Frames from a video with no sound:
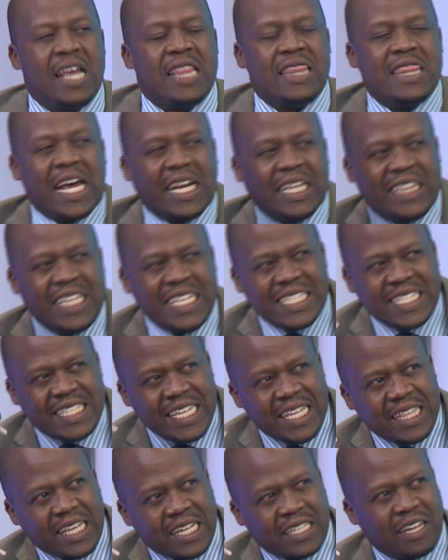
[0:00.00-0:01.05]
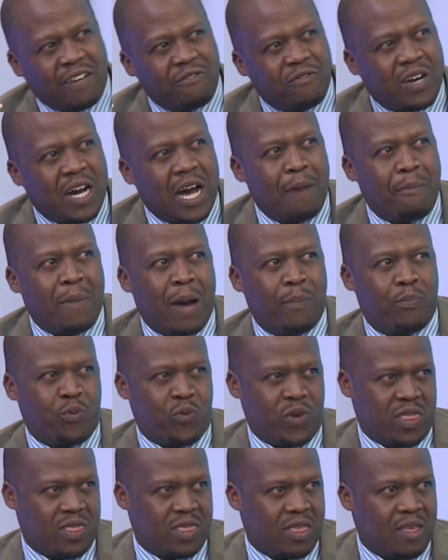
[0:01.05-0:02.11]
that this thing that I've come up
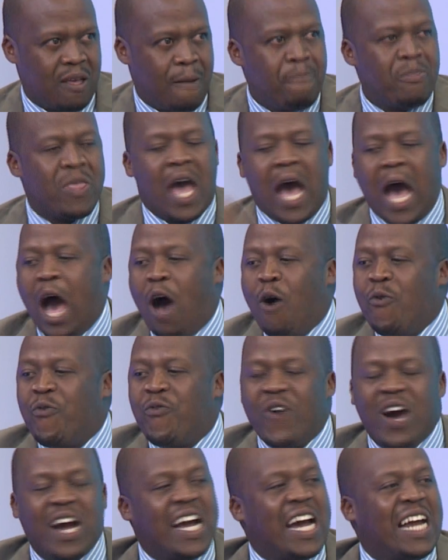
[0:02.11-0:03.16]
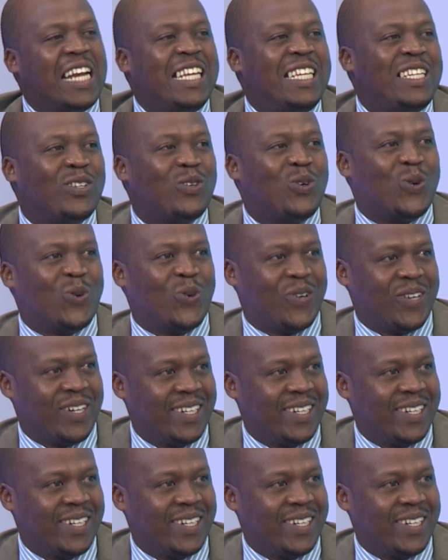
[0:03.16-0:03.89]
with, how far can it go?